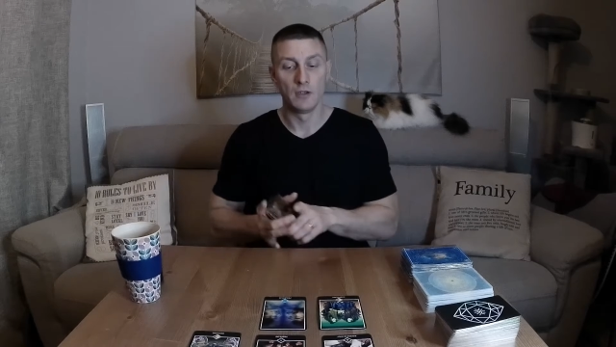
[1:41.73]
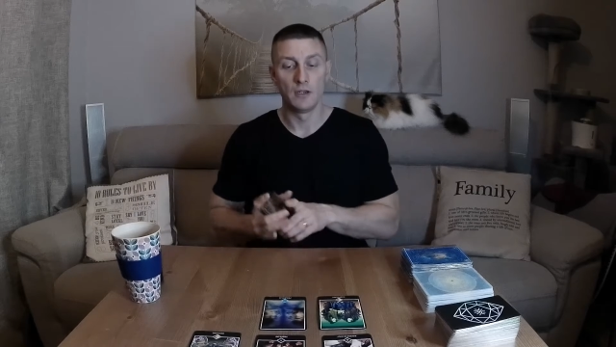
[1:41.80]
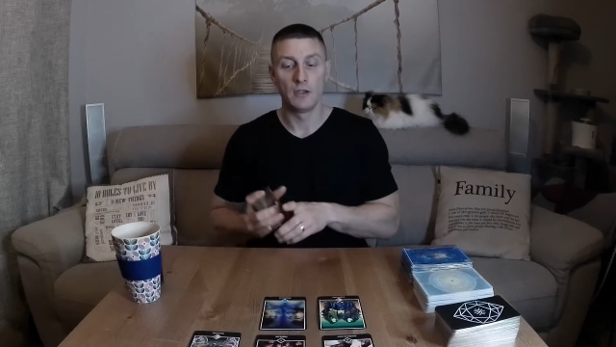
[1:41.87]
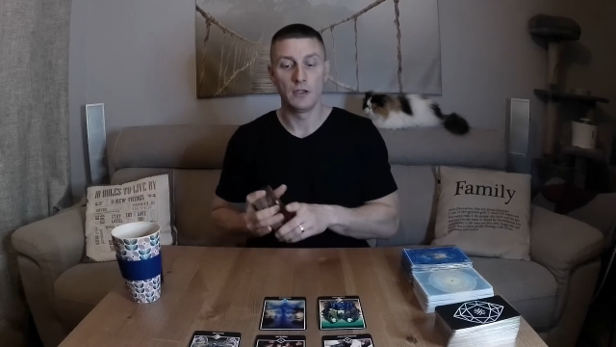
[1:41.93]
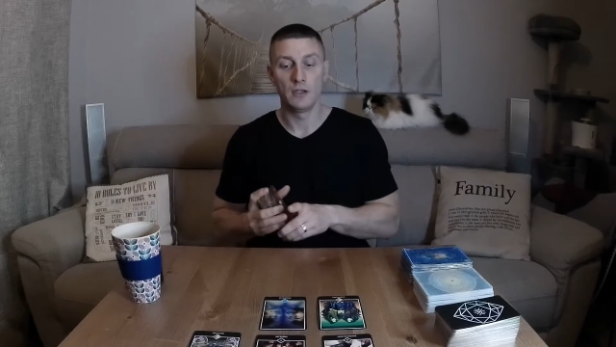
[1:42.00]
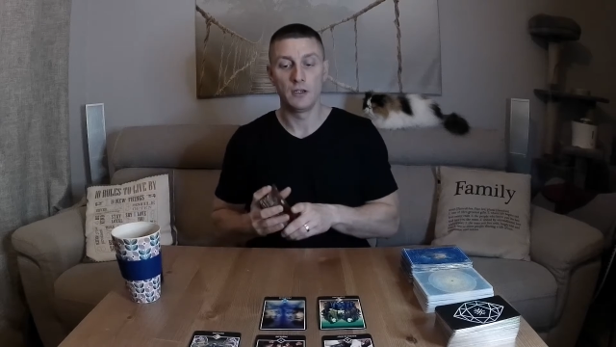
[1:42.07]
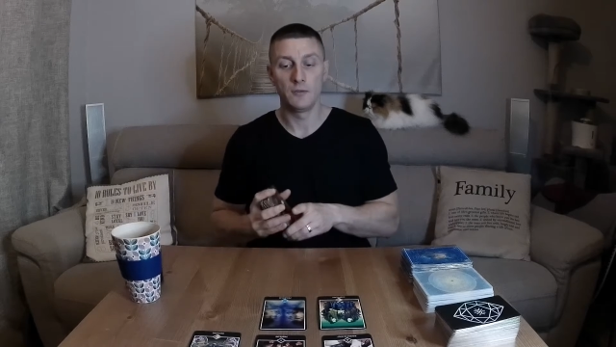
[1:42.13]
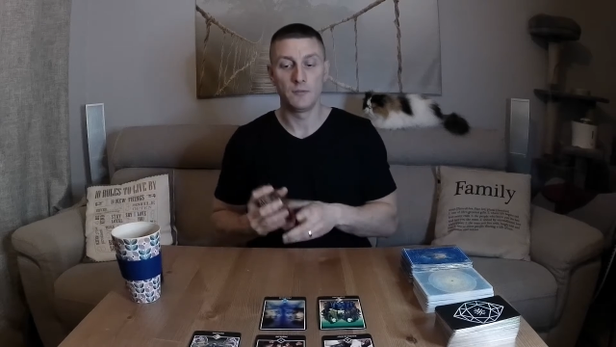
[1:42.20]

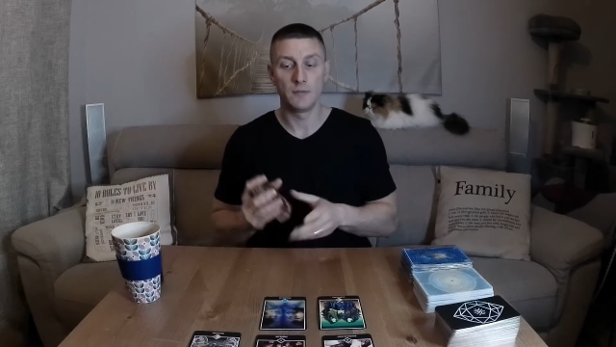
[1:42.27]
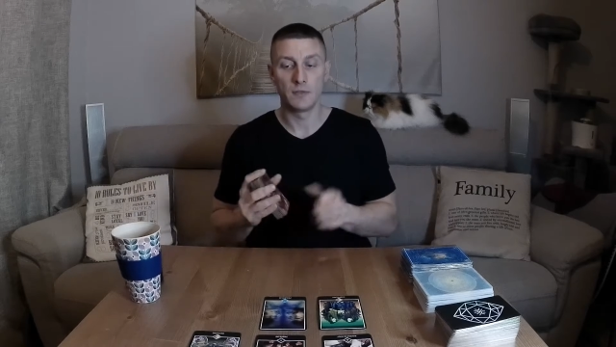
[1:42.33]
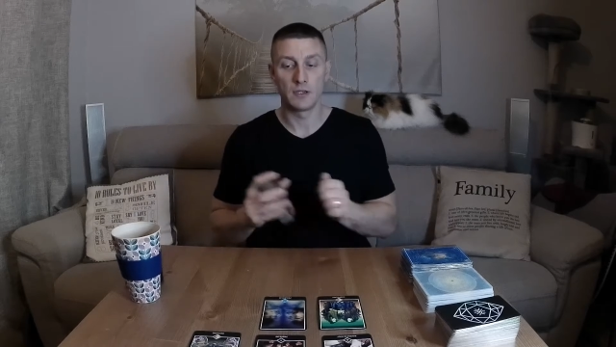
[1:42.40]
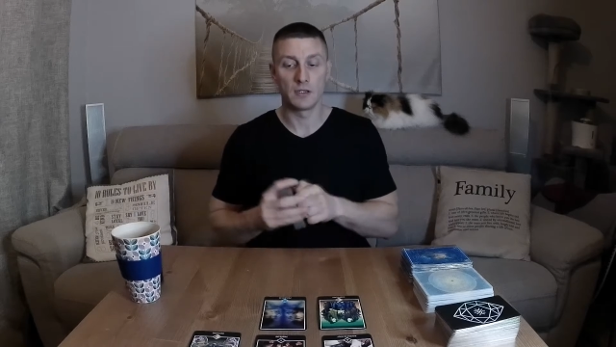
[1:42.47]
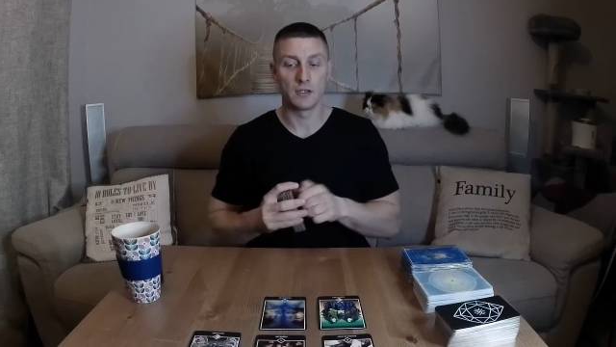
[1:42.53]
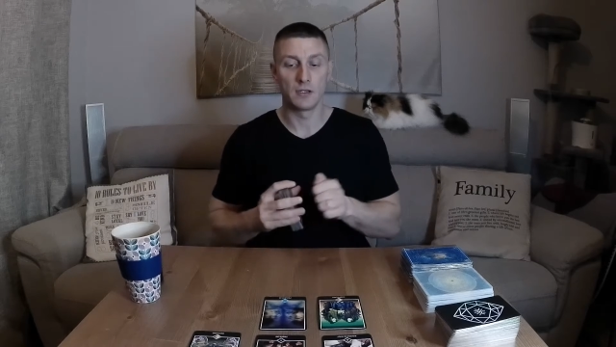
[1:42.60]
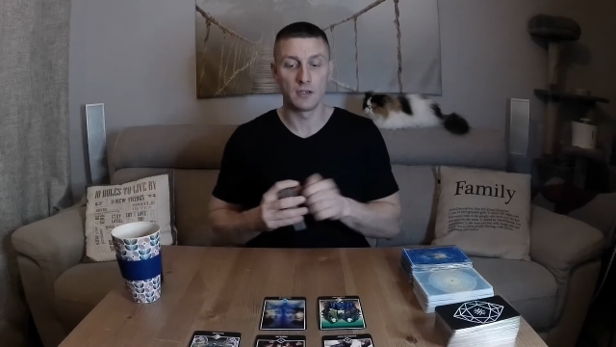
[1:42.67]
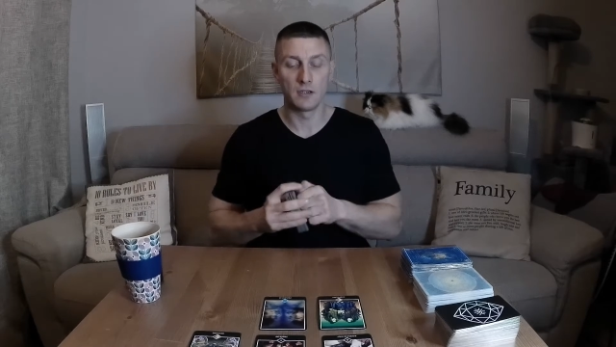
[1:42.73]

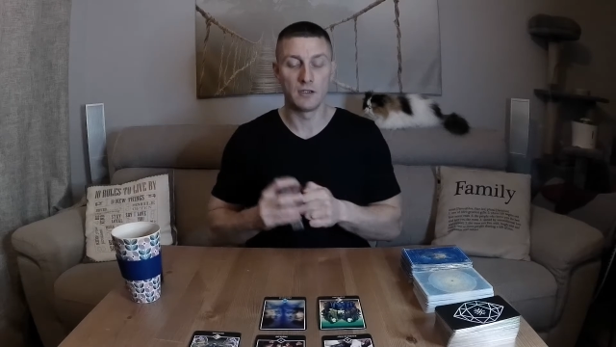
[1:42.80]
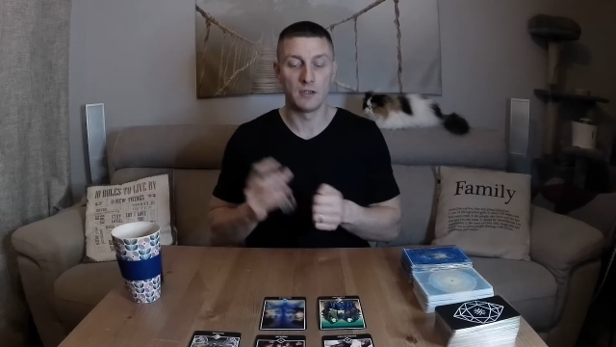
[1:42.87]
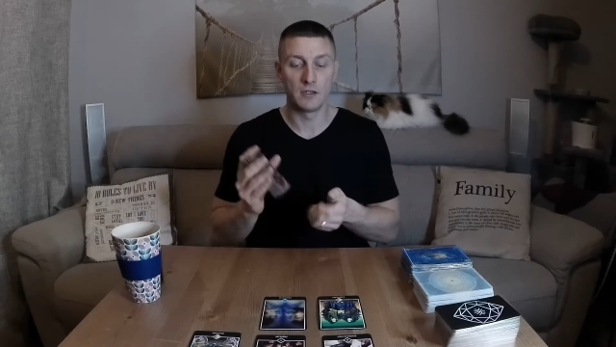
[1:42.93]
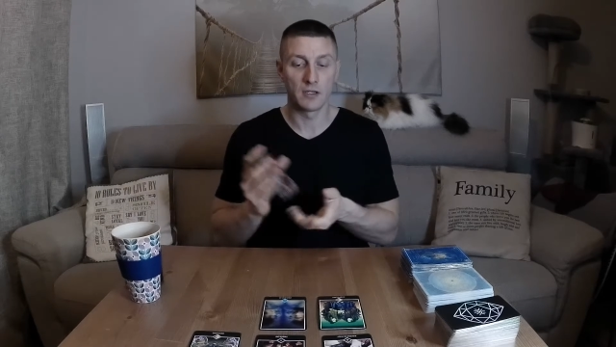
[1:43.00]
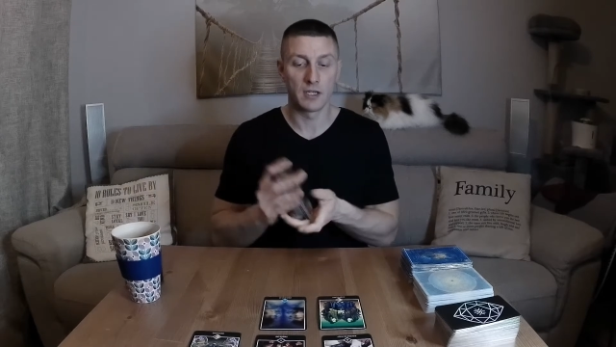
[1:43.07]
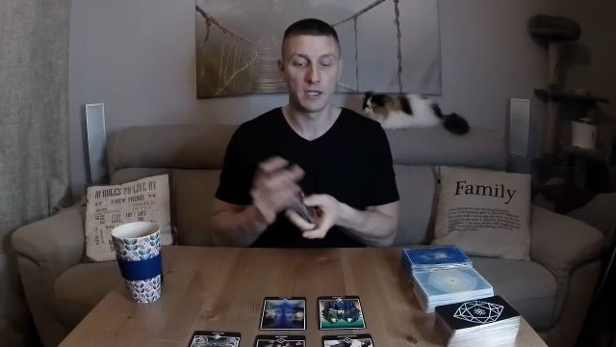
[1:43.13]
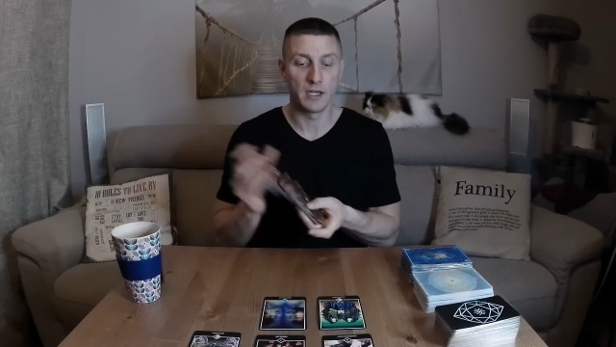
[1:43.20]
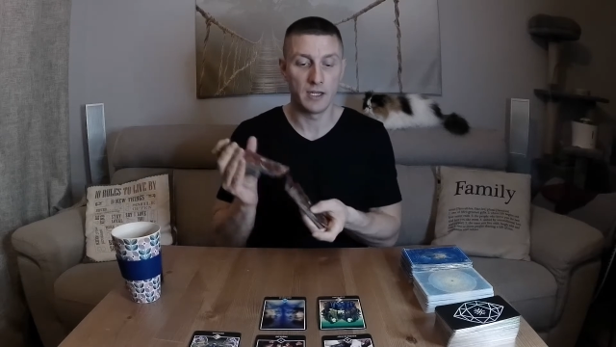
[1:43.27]

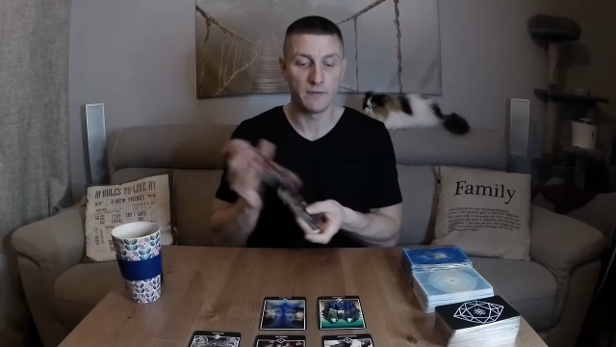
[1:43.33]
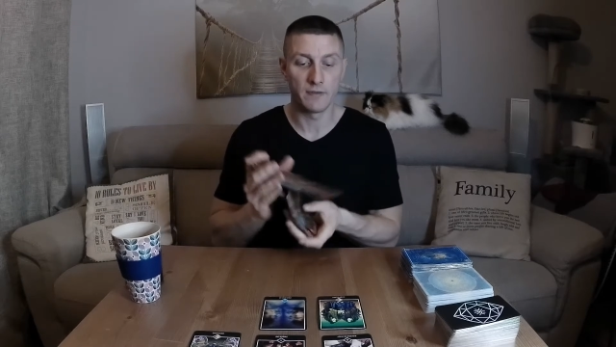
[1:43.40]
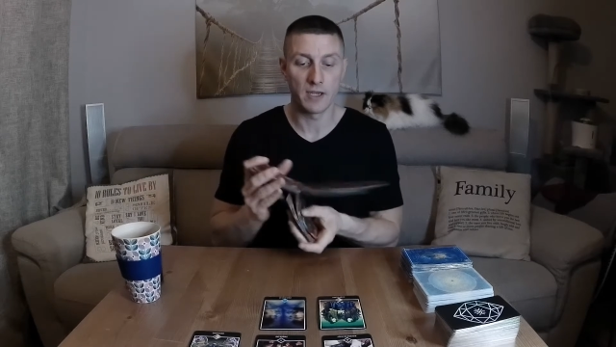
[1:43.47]
Can I have